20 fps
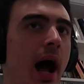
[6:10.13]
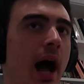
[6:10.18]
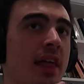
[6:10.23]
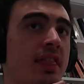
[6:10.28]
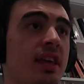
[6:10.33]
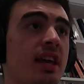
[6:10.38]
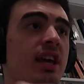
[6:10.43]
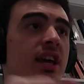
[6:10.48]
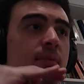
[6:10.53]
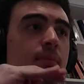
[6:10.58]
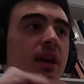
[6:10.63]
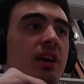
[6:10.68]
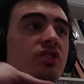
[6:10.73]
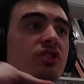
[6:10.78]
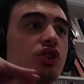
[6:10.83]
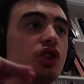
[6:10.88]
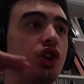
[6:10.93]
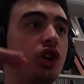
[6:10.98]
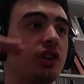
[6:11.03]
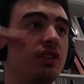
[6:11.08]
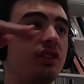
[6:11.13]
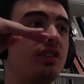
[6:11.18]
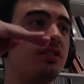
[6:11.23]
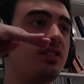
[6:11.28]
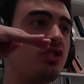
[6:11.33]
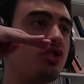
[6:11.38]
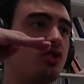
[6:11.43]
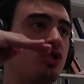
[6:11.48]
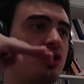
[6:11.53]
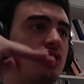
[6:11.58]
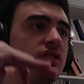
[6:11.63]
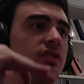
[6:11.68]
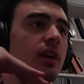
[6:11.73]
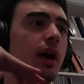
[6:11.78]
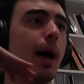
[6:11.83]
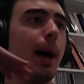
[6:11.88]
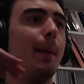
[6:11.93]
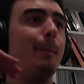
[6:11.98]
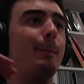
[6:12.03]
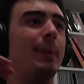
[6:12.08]
I think he makes good decisions,
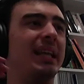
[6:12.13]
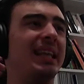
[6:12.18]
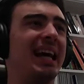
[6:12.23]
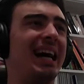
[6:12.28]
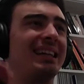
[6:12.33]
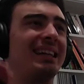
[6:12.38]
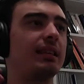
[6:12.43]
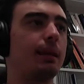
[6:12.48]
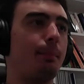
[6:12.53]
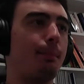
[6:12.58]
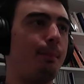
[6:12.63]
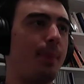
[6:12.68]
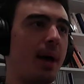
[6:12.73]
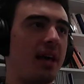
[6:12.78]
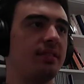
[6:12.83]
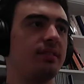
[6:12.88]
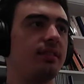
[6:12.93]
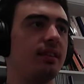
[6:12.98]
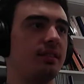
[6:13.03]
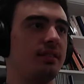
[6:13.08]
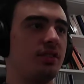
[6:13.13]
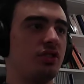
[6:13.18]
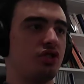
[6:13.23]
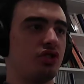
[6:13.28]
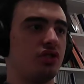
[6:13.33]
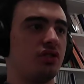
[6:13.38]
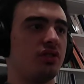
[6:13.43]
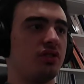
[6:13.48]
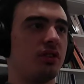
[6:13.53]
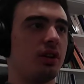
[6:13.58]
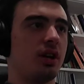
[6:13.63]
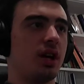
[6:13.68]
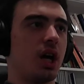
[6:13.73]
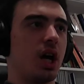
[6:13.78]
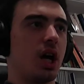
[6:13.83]
but not the best decisions.